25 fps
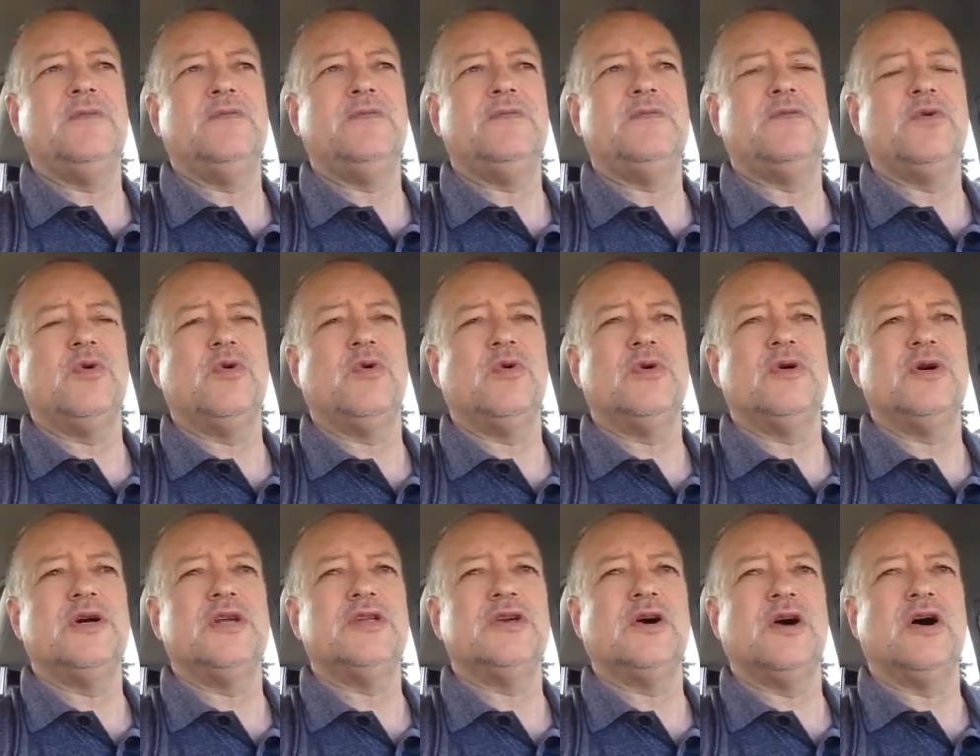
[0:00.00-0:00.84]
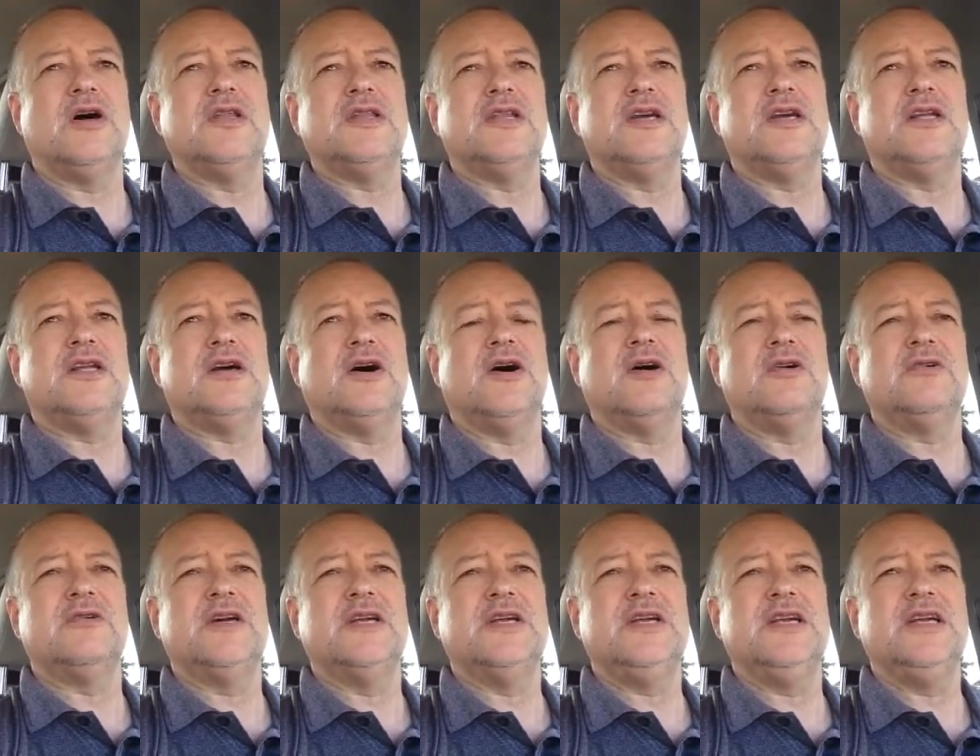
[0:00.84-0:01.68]
For a dog that
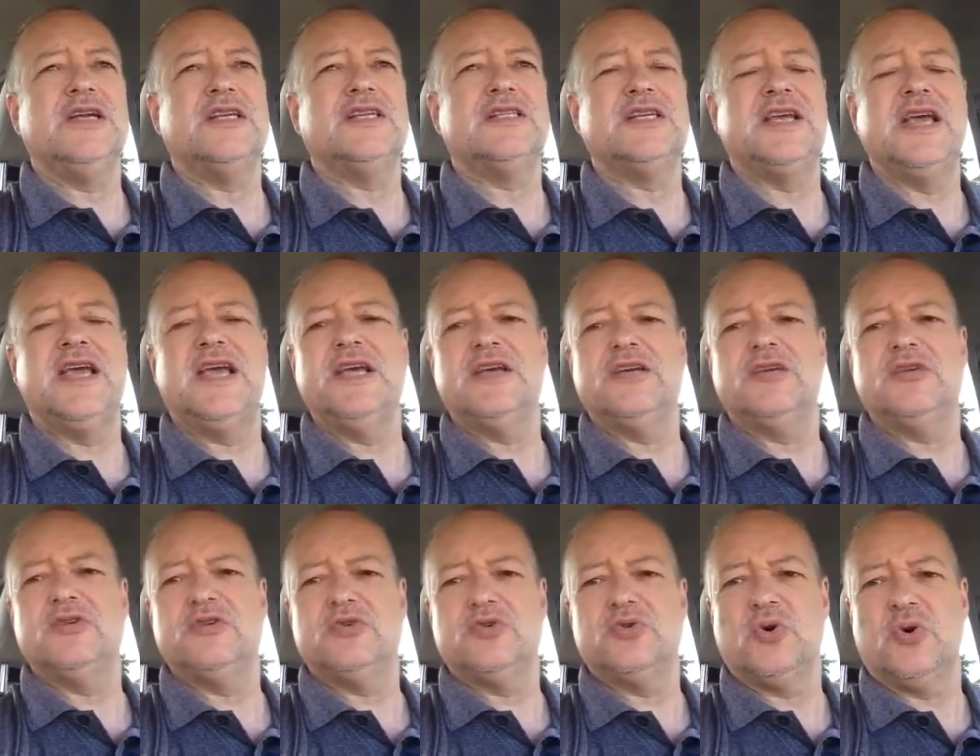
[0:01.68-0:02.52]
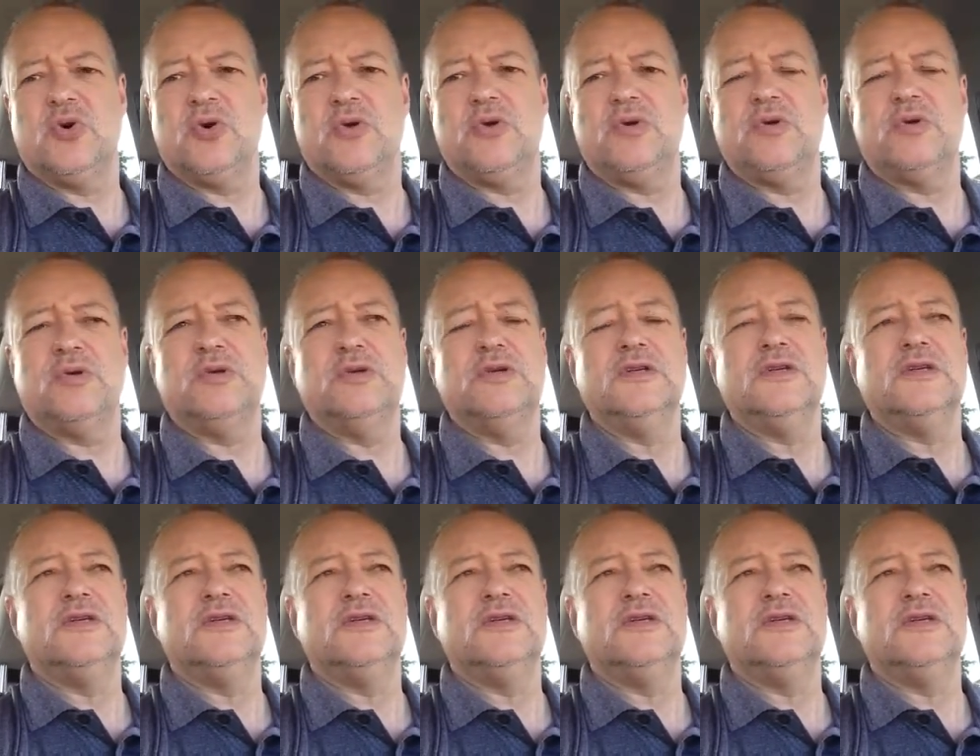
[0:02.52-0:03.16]
already has gained control,